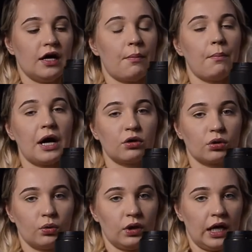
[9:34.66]

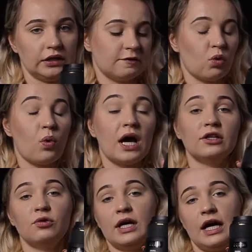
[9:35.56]
macro lens. So why
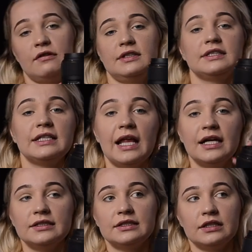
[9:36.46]
do I have this
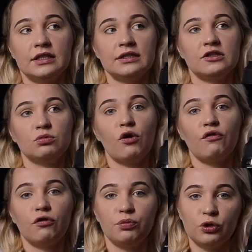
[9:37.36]
lens? This is more
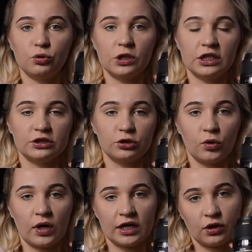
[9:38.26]
for beauty,
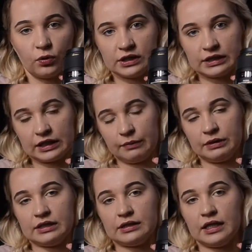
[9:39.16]
so I always keep
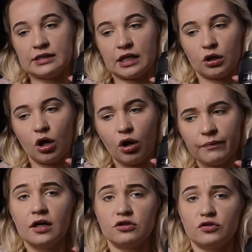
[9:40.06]
this lens at
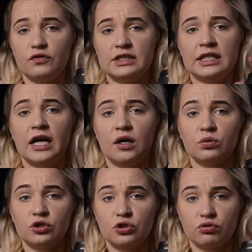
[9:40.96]
home because obviously I
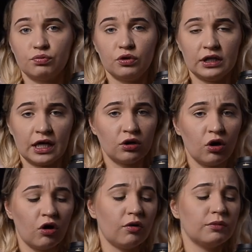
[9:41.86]
would shoot beauty at
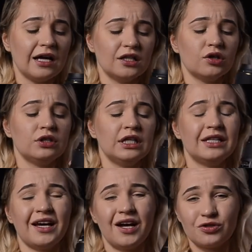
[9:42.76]
home. I don't need
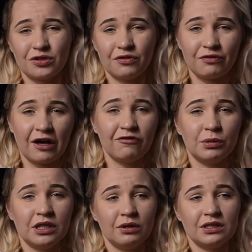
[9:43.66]
a
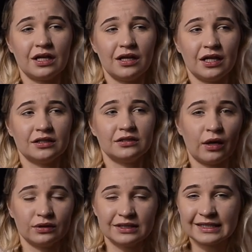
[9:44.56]
105mm lens
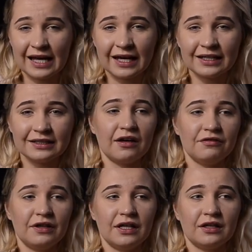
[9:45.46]
outside. I
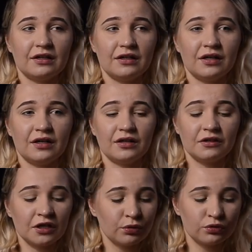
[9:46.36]
think
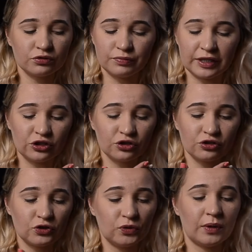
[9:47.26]
it would be
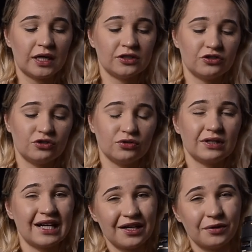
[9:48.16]
just too much to
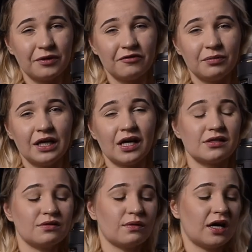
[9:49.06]
carry with me
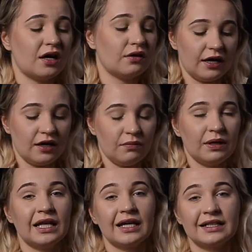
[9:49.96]
as well,
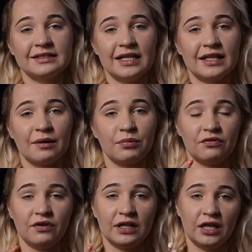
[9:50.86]
and like I said, I
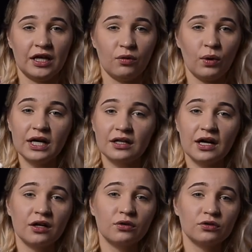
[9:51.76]
prefer the wider
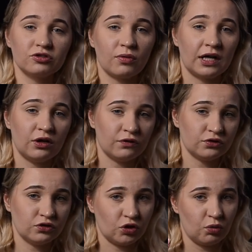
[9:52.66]
angle, so I love
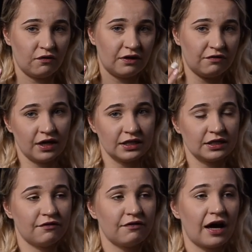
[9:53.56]
to shoot with the
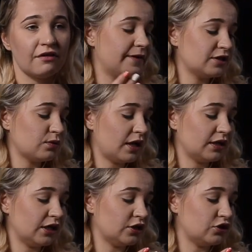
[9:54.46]
35. This
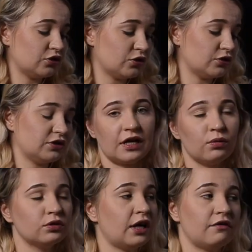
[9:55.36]
one is just, I
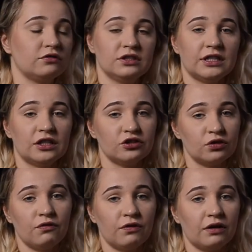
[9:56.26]
would have to stand
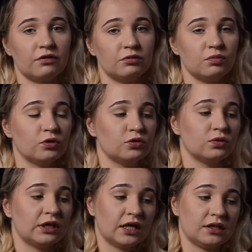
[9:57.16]
so far from the
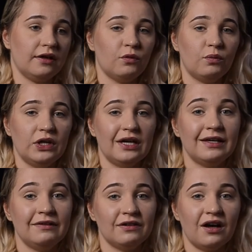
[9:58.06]
model that it would be
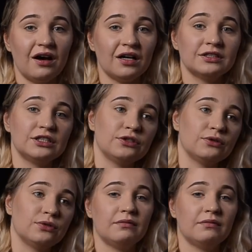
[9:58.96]
even hard to